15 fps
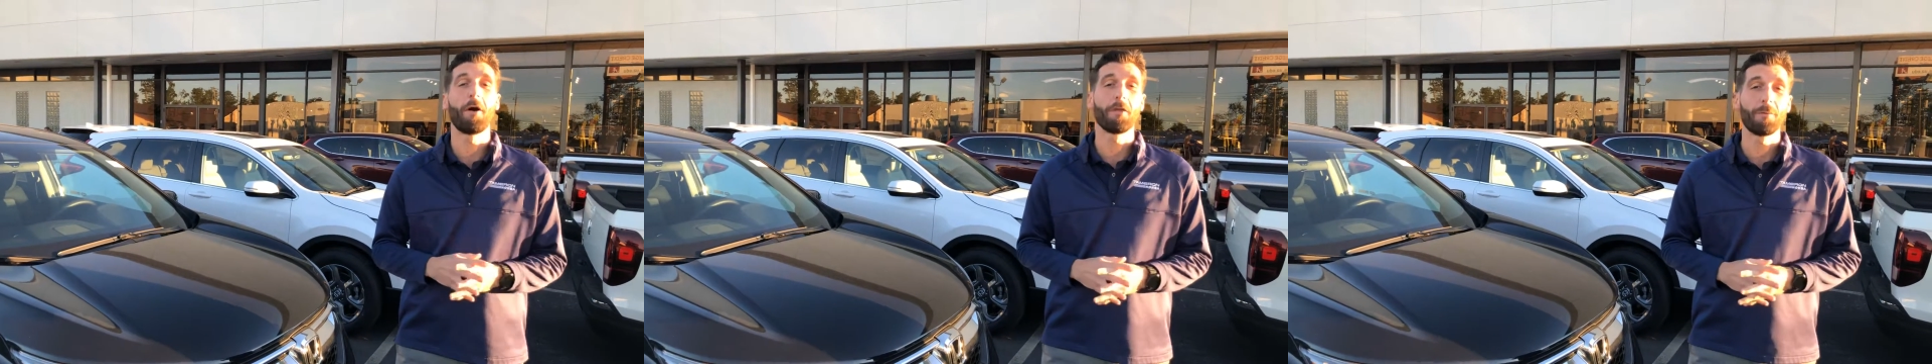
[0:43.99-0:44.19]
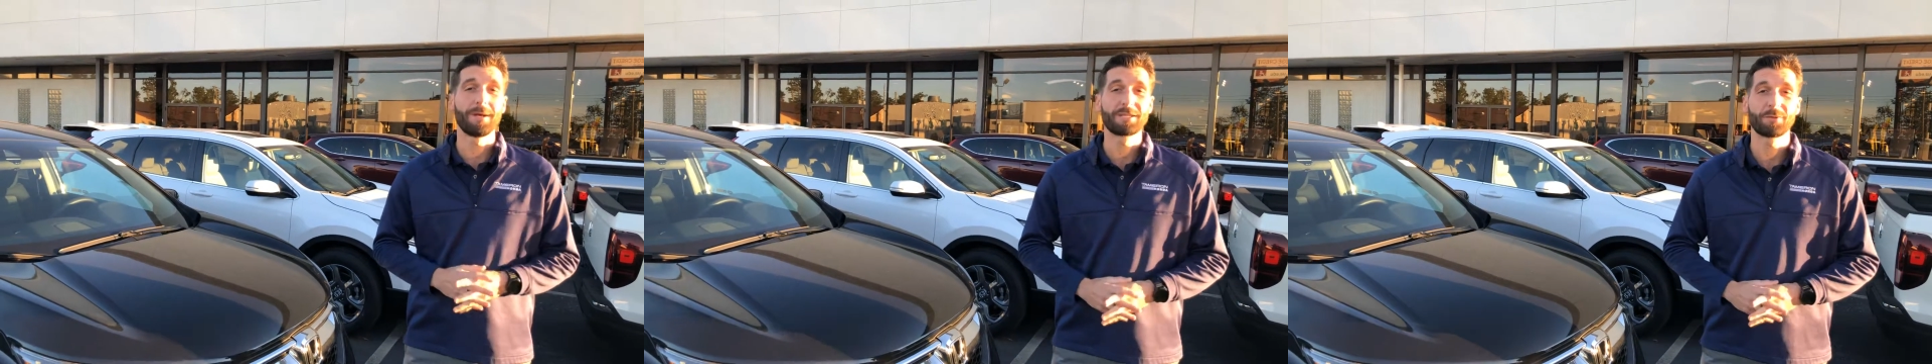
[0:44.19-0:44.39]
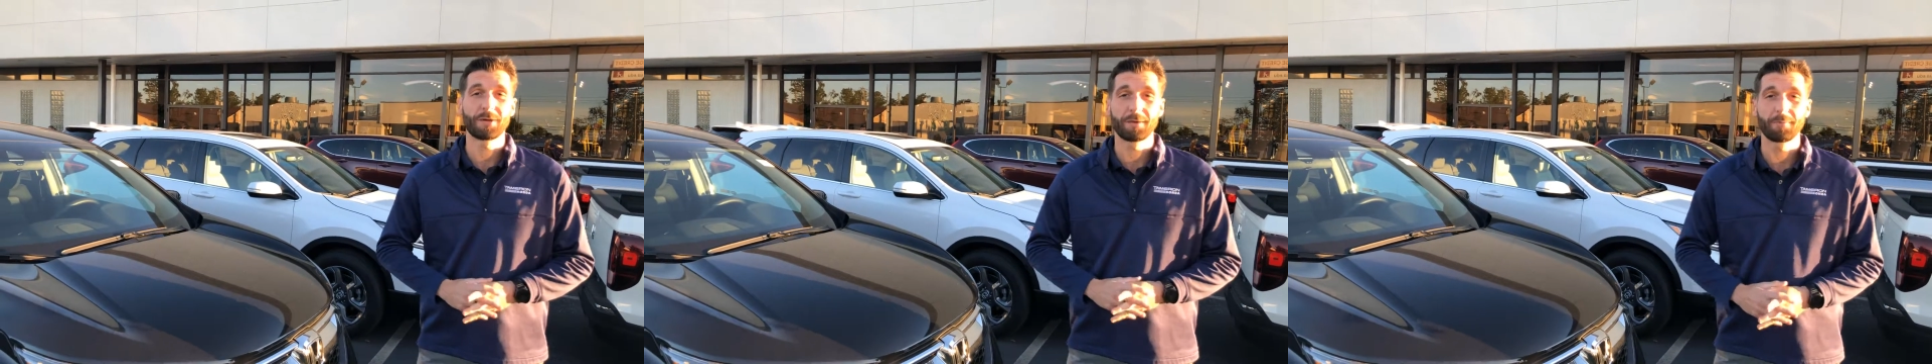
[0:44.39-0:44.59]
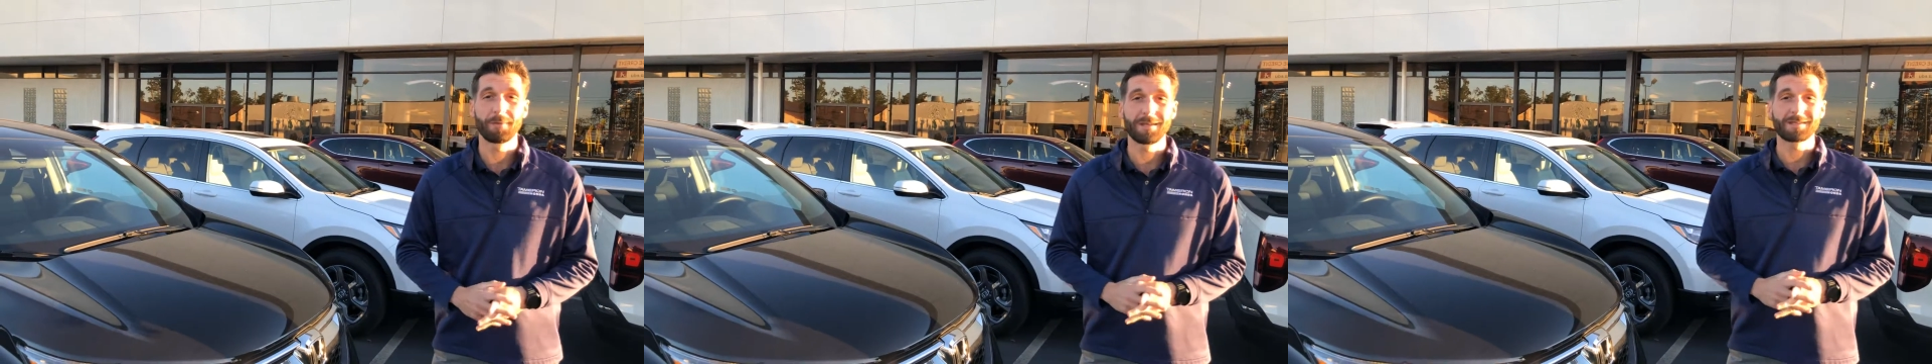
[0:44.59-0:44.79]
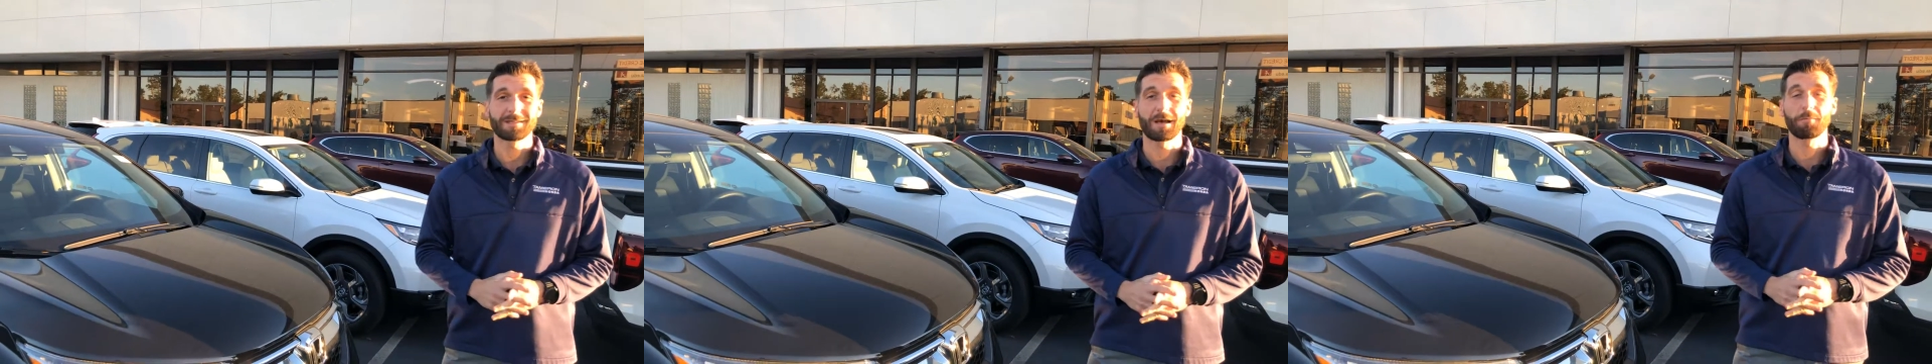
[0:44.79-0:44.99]
the way to a
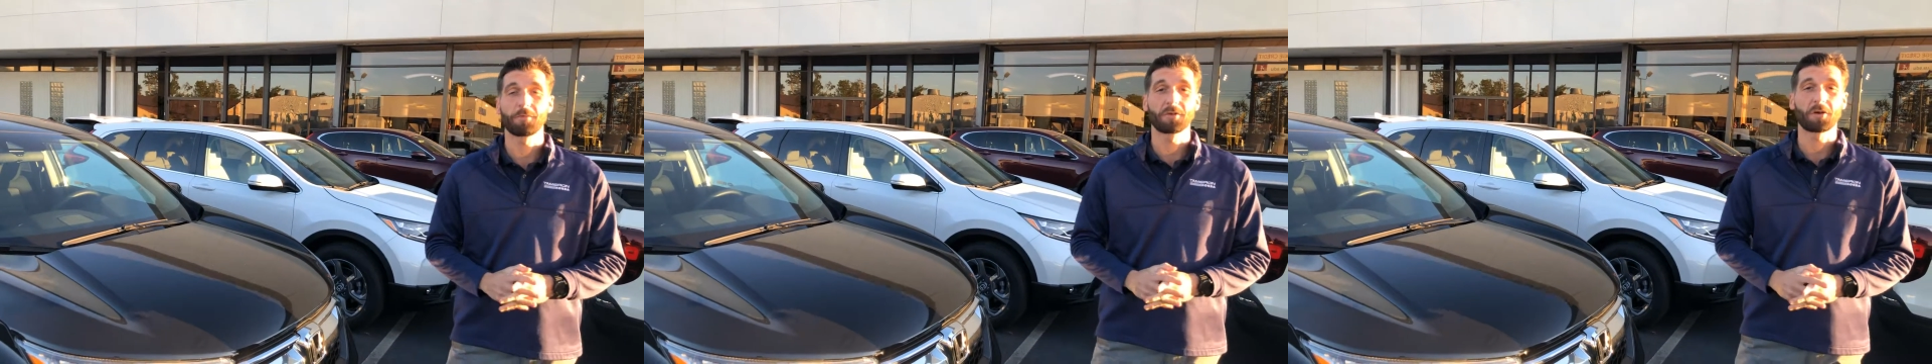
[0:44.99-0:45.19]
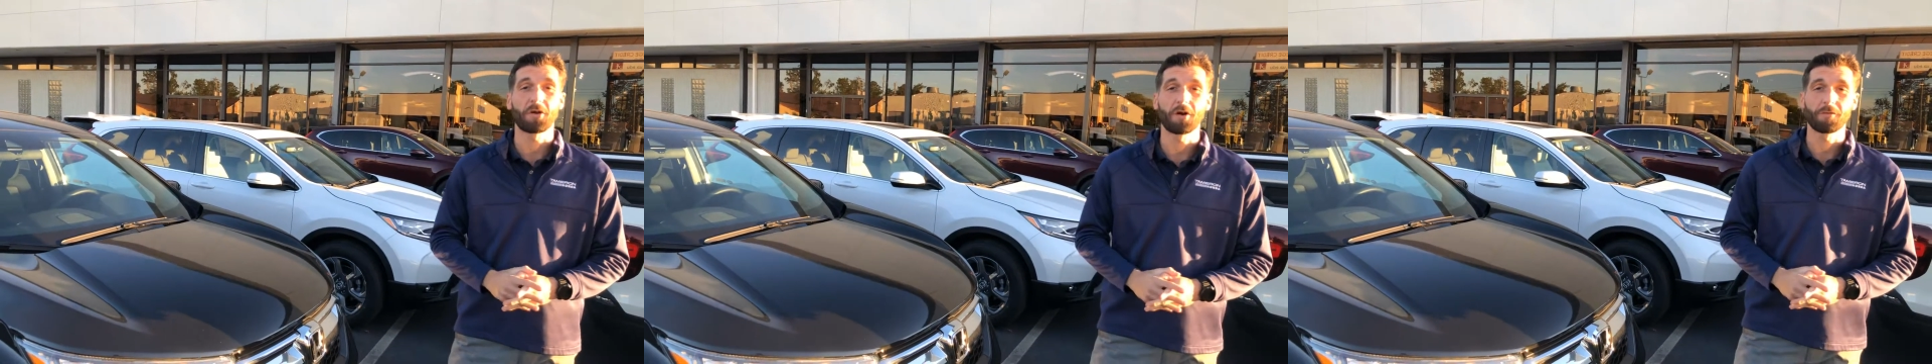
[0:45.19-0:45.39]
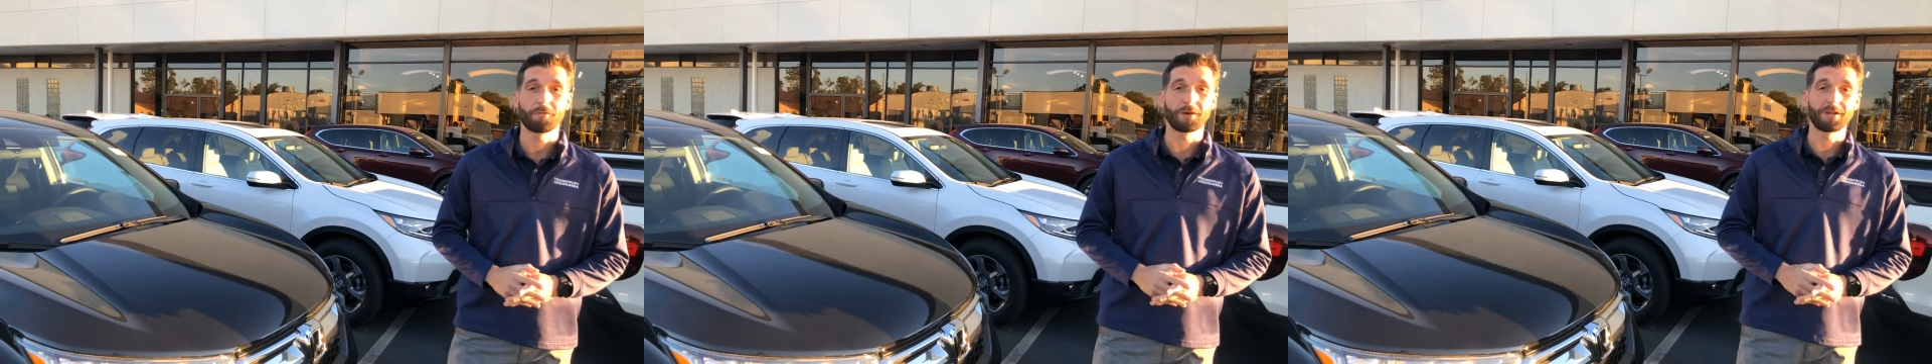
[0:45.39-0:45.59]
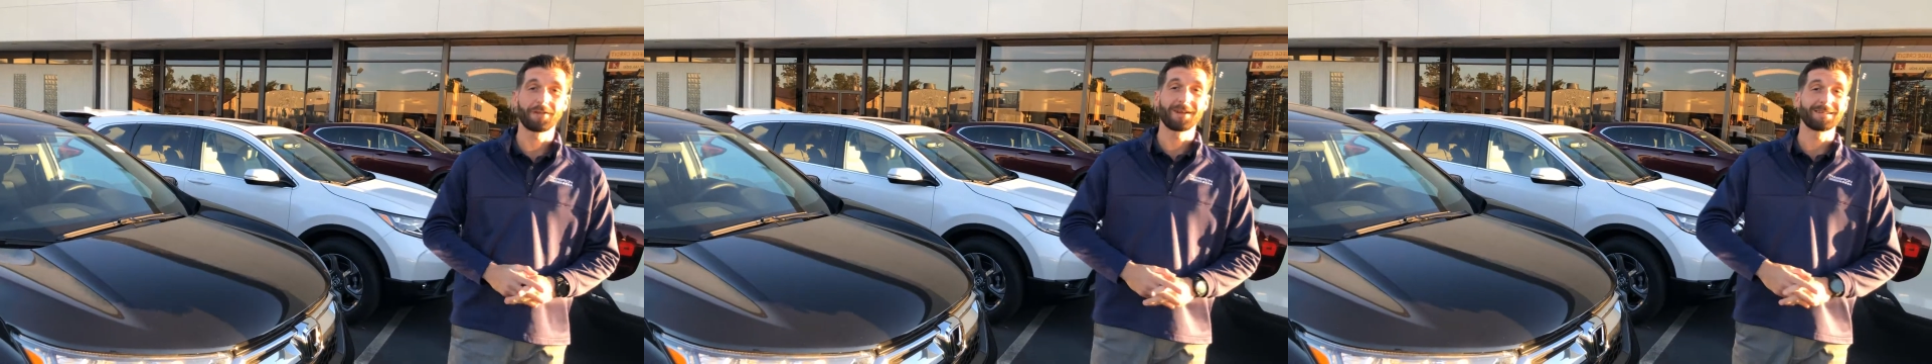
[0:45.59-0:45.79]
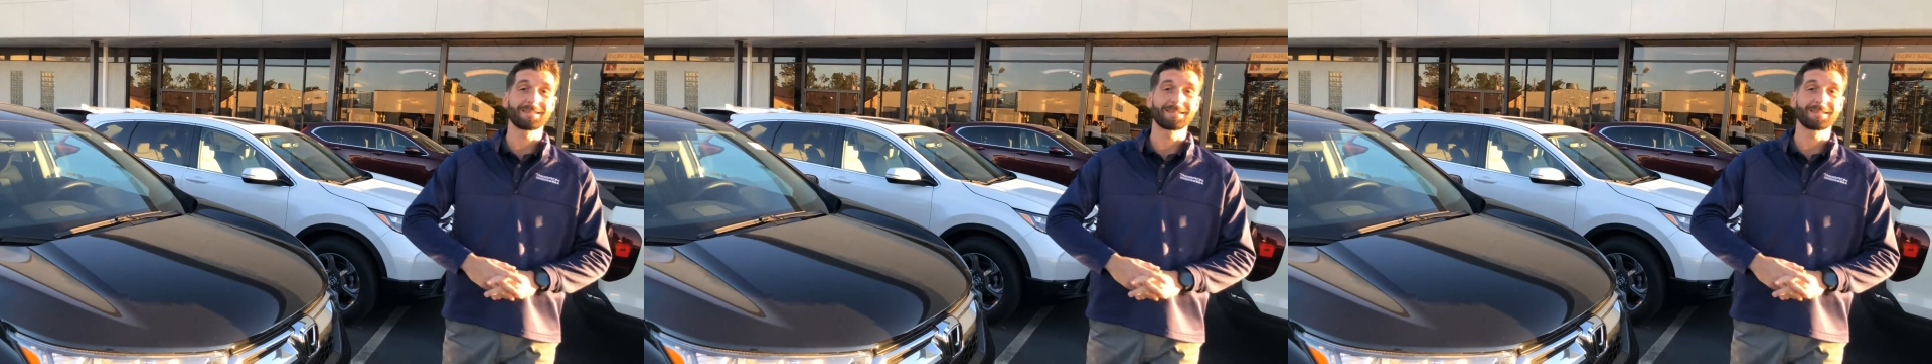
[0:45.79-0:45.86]
complete stop when the car in front of you does.